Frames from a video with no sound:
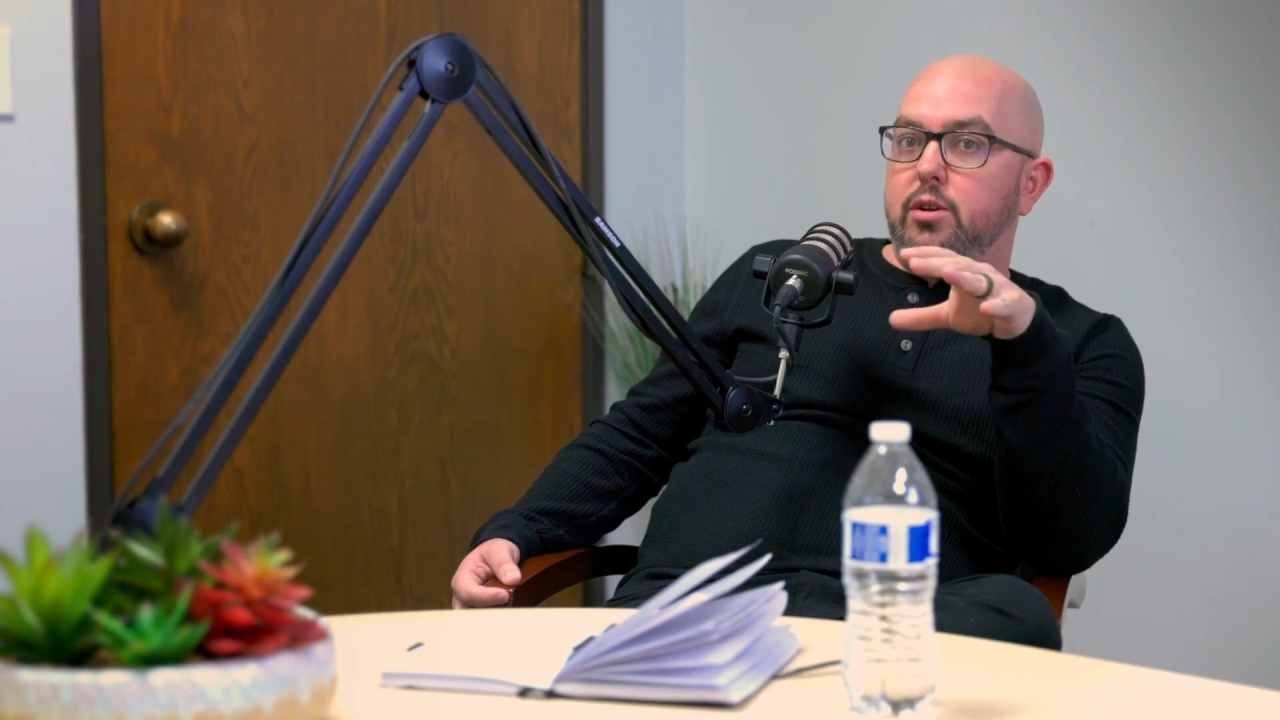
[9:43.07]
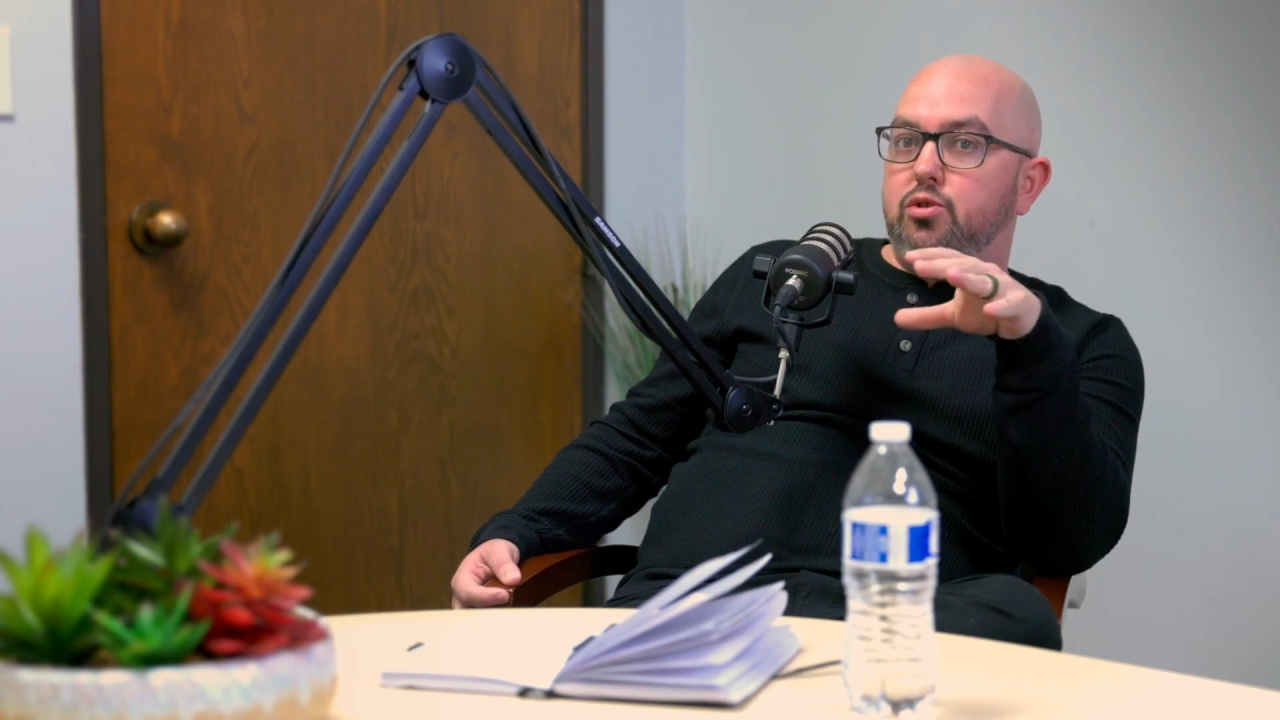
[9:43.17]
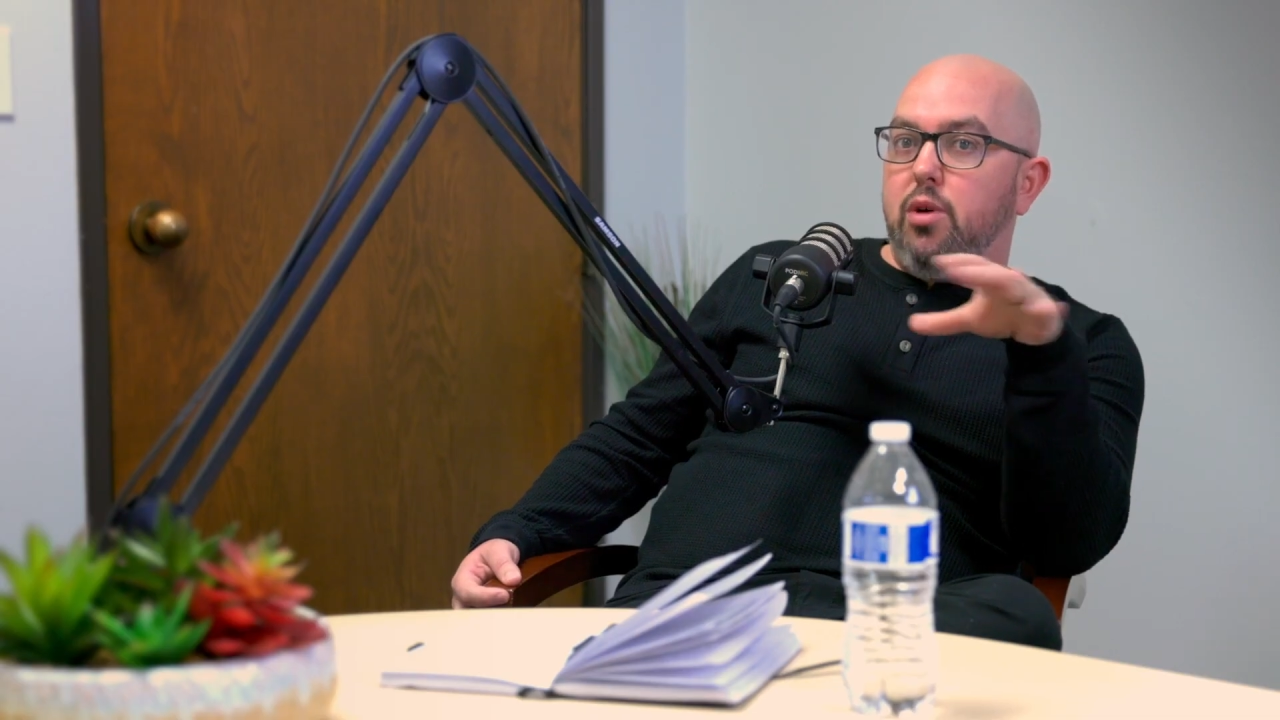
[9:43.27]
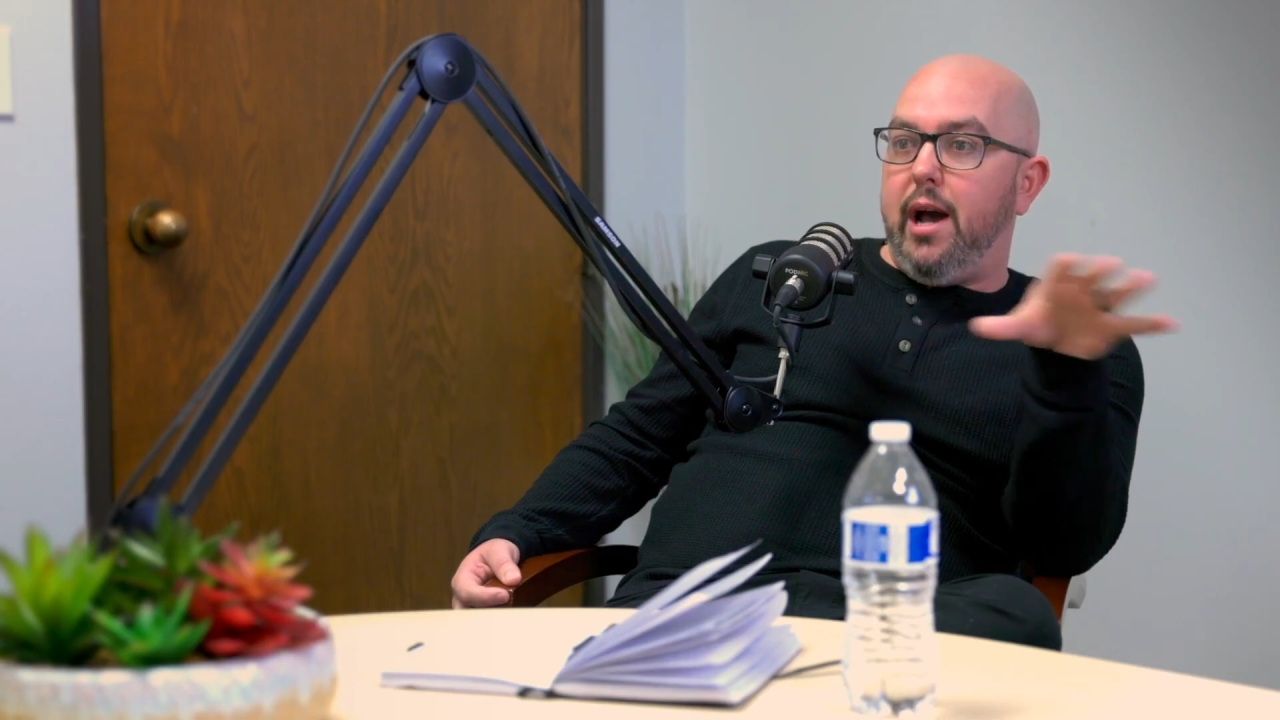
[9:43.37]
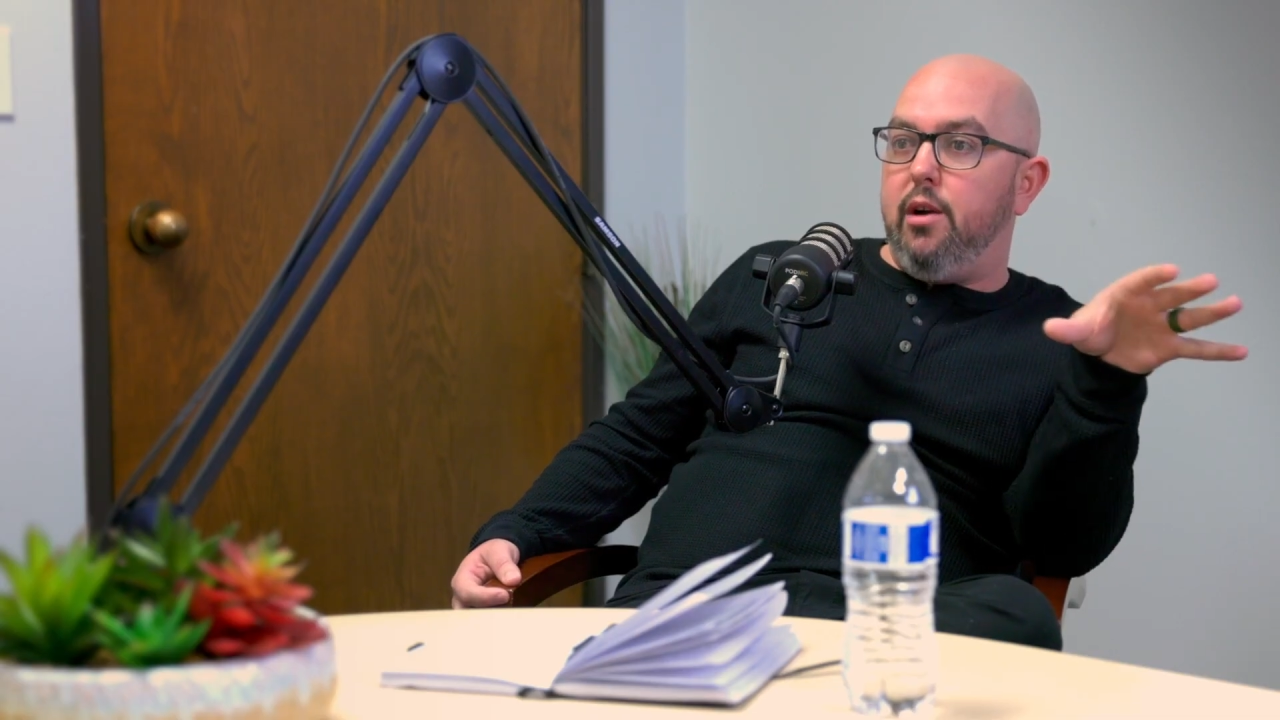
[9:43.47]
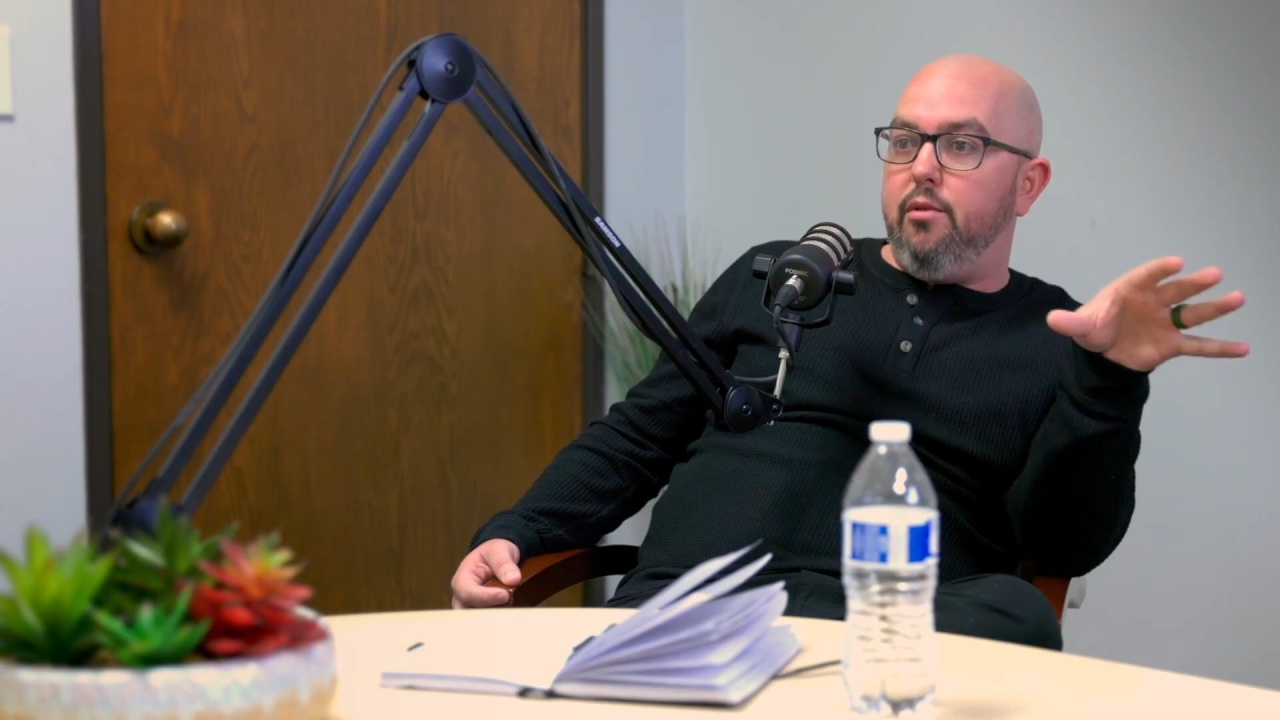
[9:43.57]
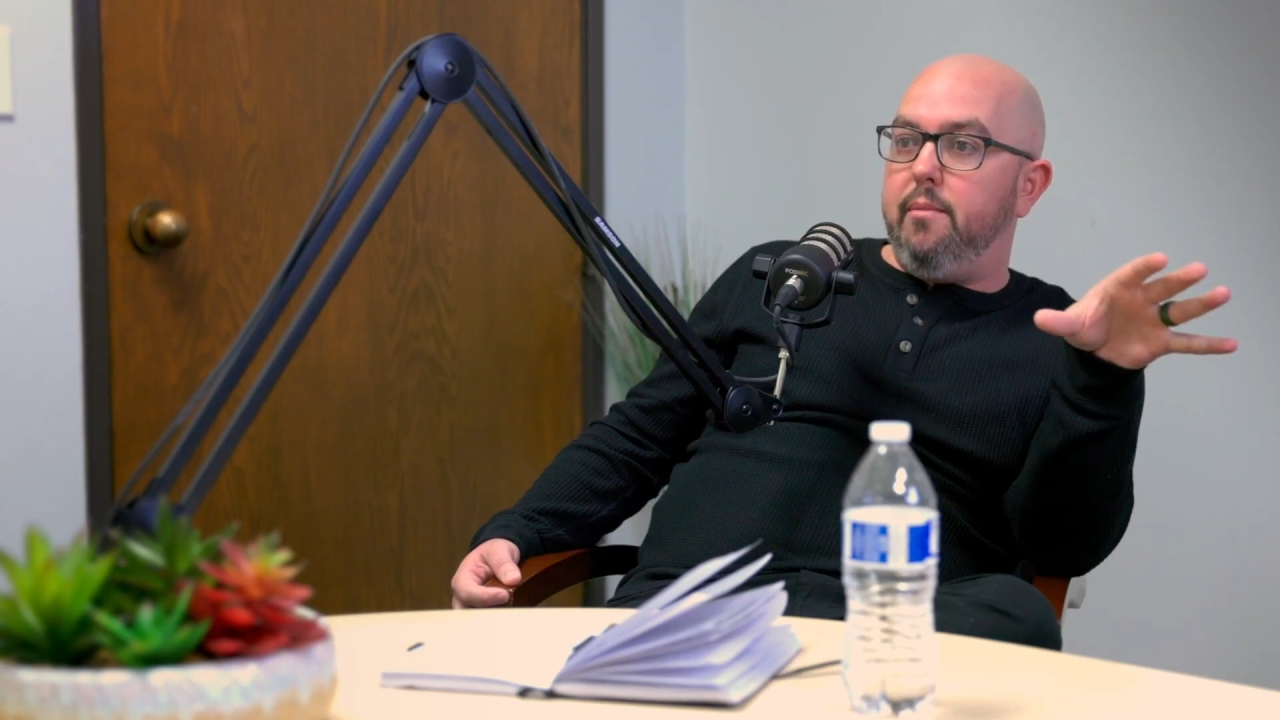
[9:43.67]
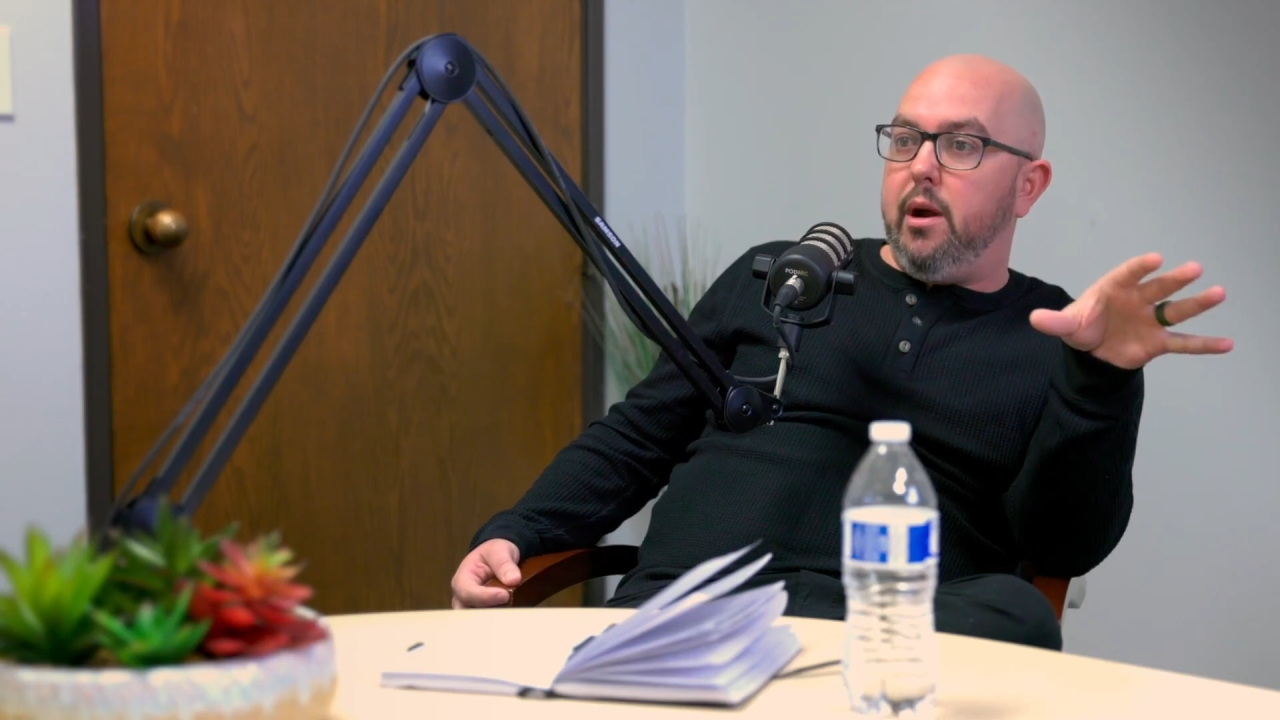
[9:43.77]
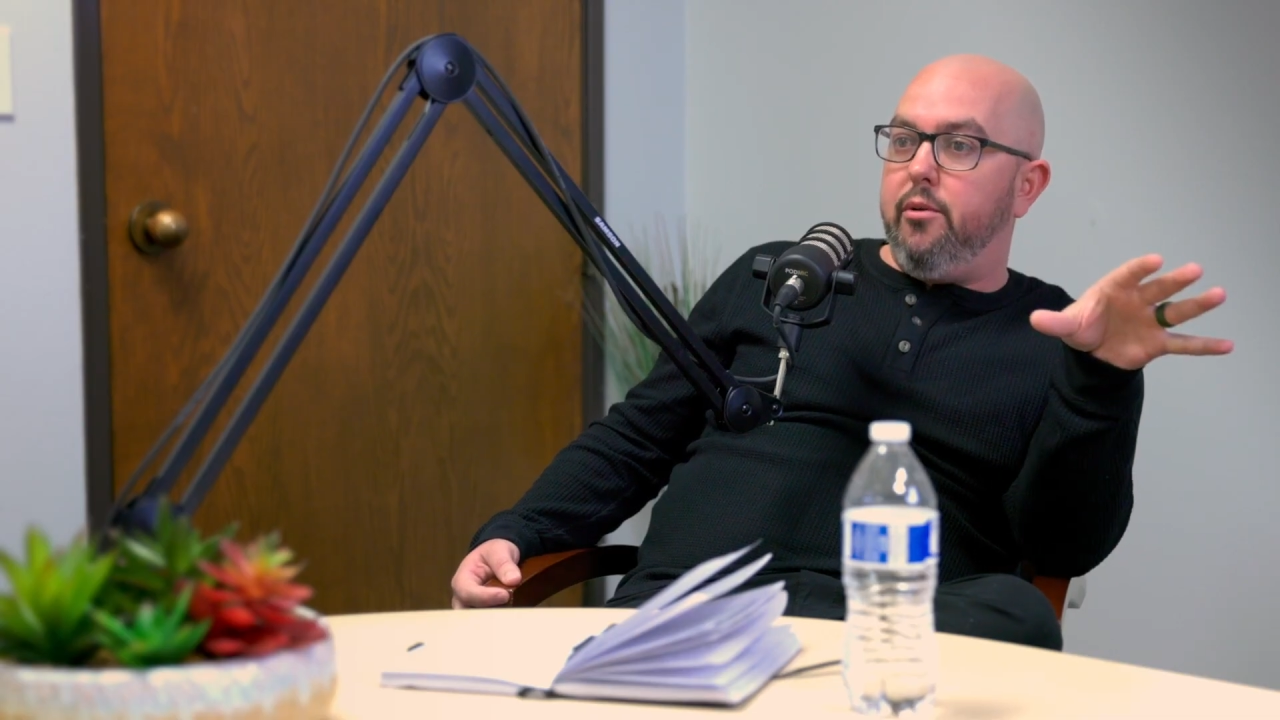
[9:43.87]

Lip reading: try to run my